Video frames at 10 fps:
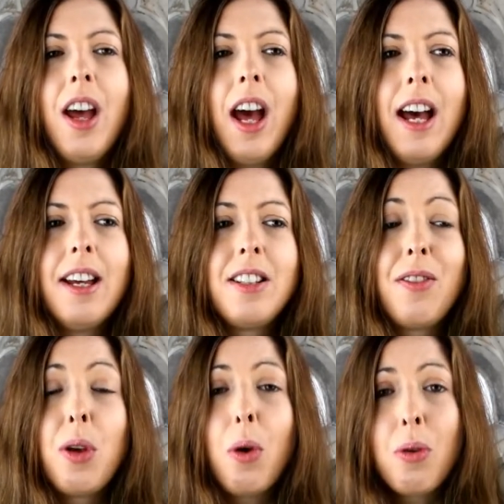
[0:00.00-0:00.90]
And
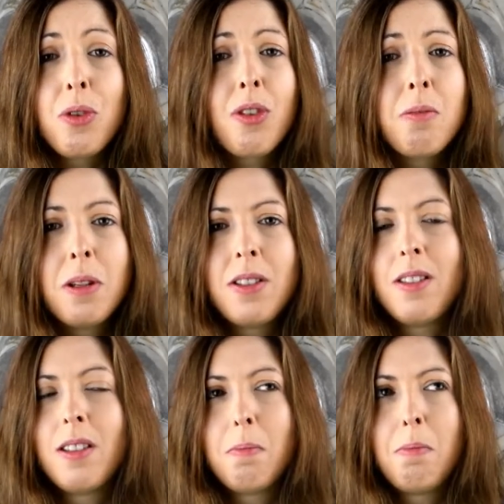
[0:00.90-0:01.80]
if you own your own
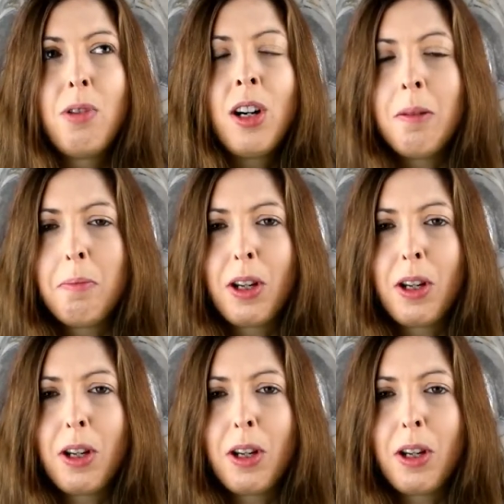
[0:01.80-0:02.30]
business, it's brilliant,